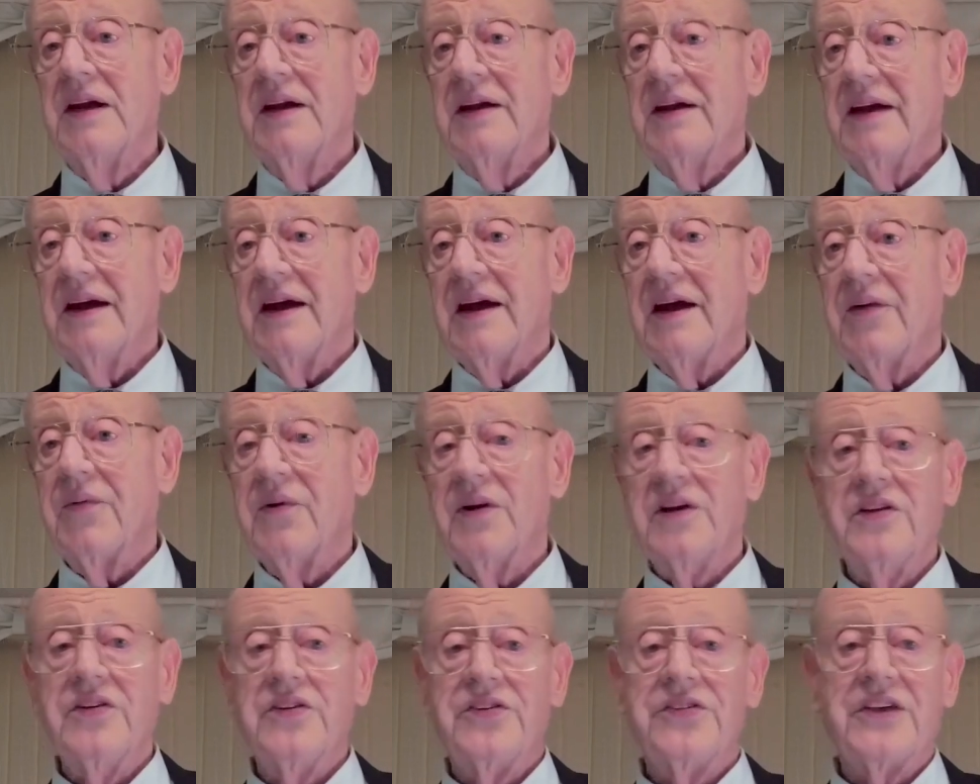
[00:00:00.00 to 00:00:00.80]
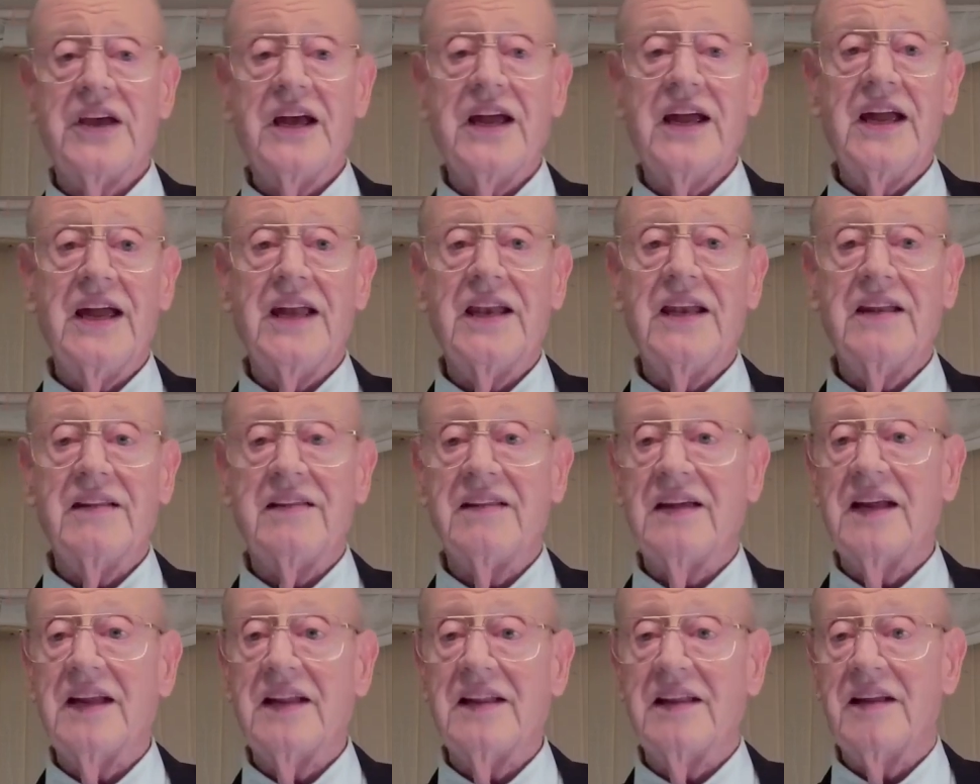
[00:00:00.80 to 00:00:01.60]
Mm-hmm. Uh, when you say
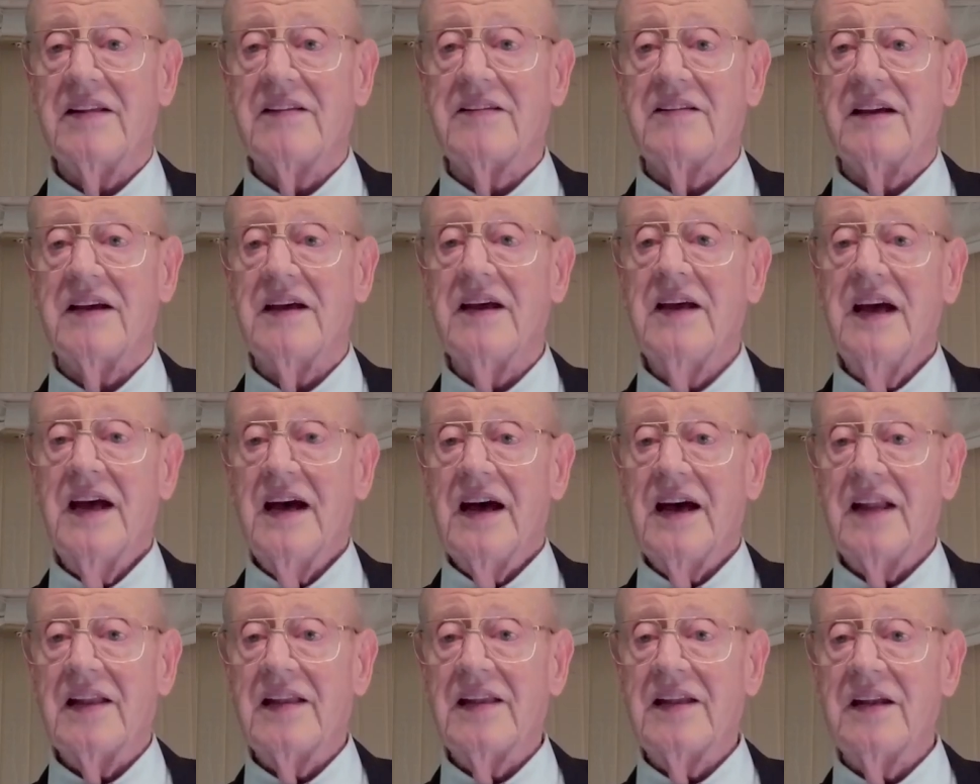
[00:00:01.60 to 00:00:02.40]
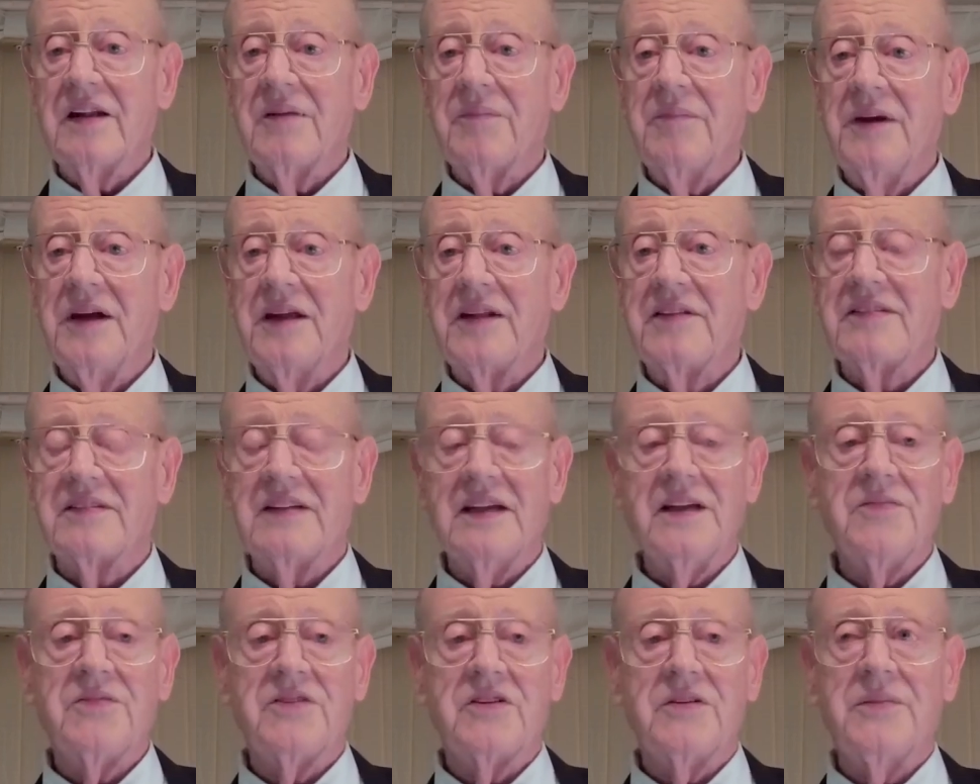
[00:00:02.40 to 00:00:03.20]
anything that's a, a little bit
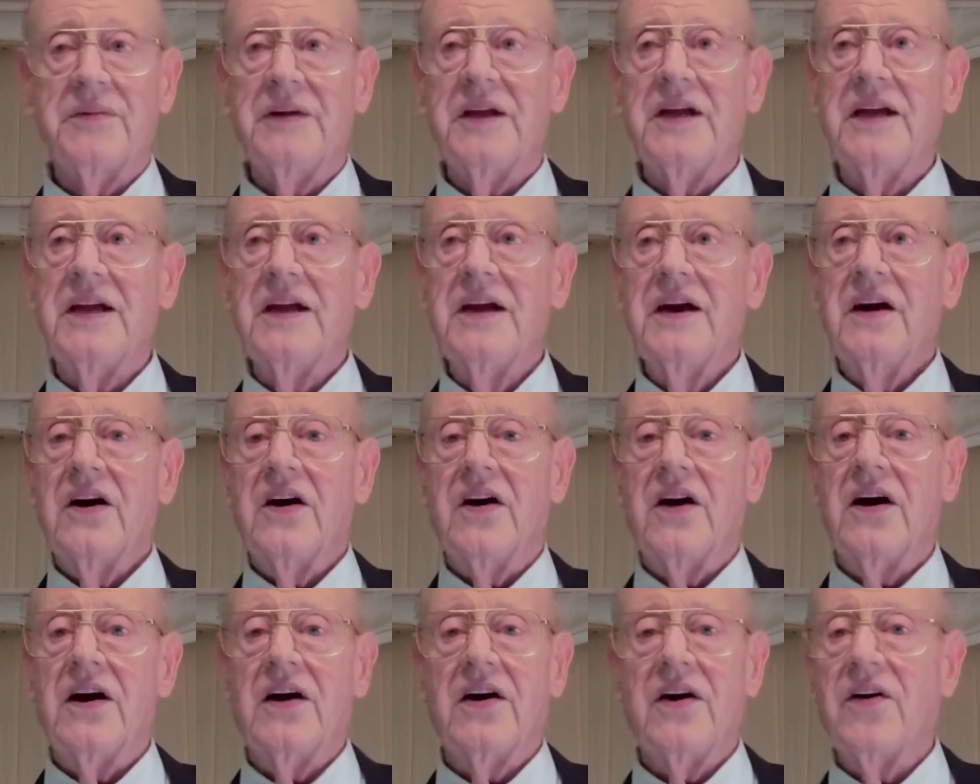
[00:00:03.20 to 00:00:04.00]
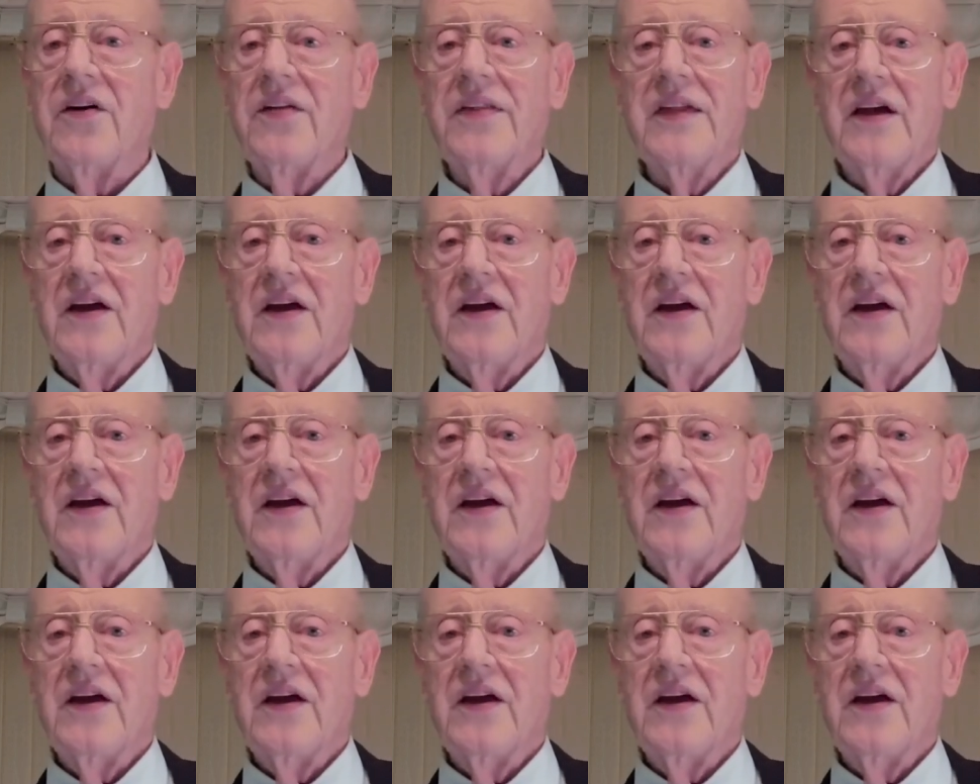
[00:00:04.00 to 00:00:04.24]
seems to be uh,